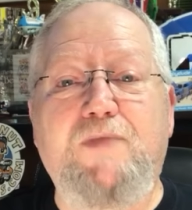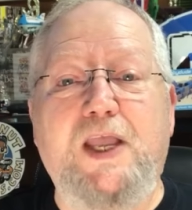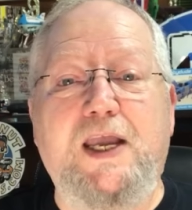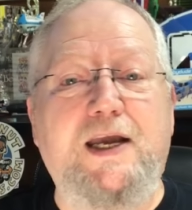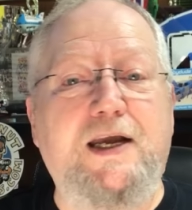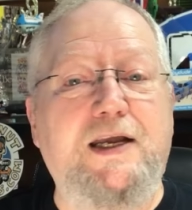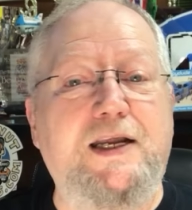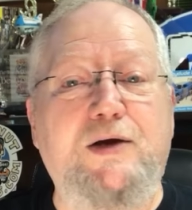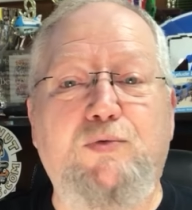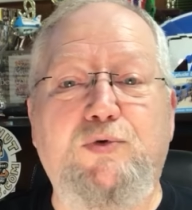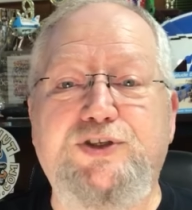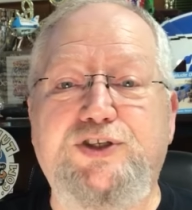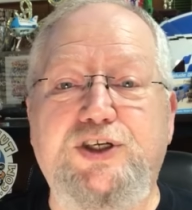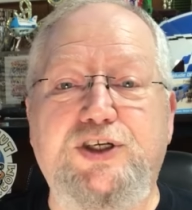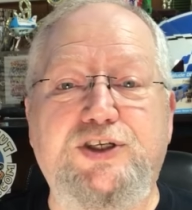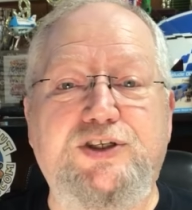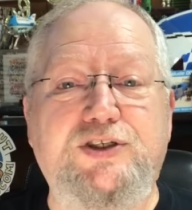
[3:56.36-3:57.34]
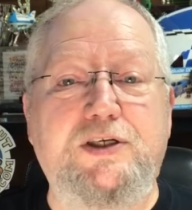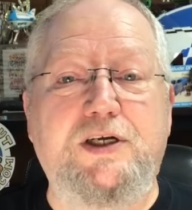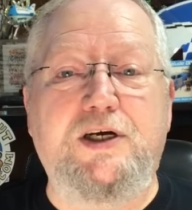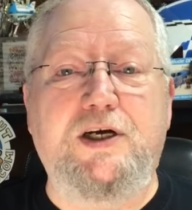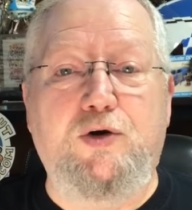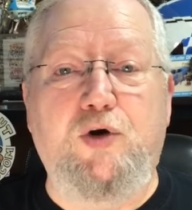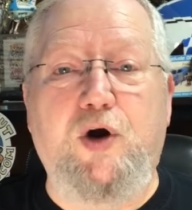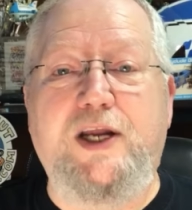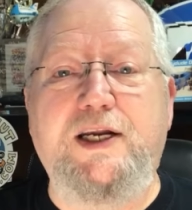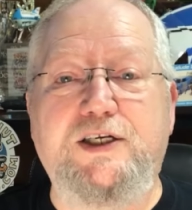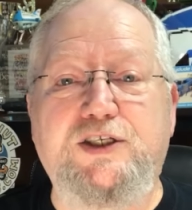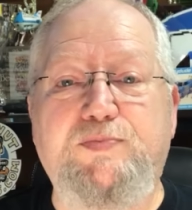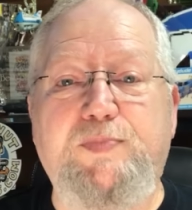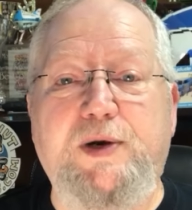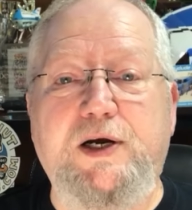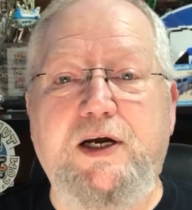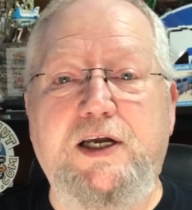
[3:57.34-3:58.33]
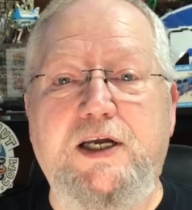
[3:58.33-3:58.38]
It was just a great
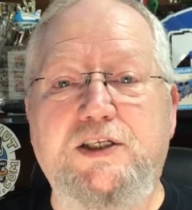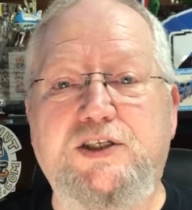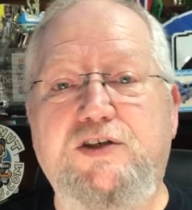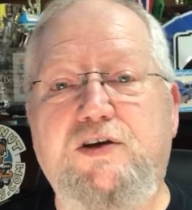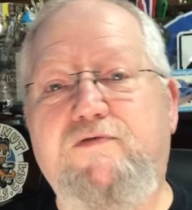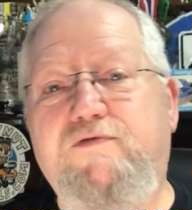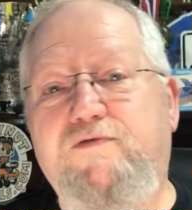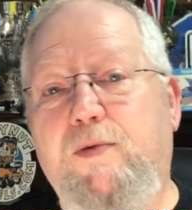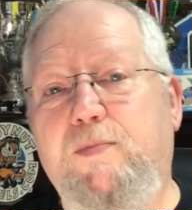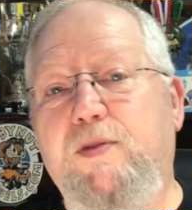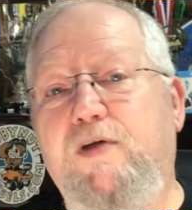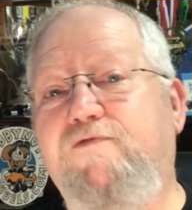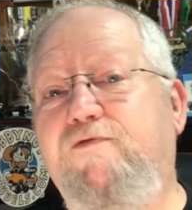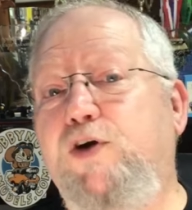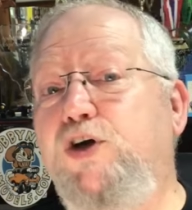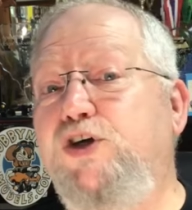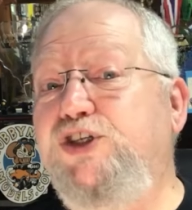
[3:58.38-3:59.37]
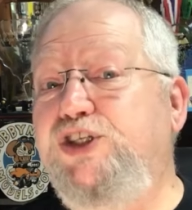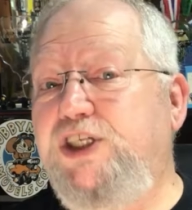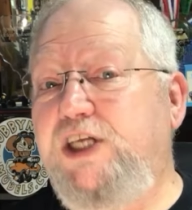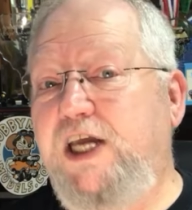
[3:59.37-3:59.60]
experience from the first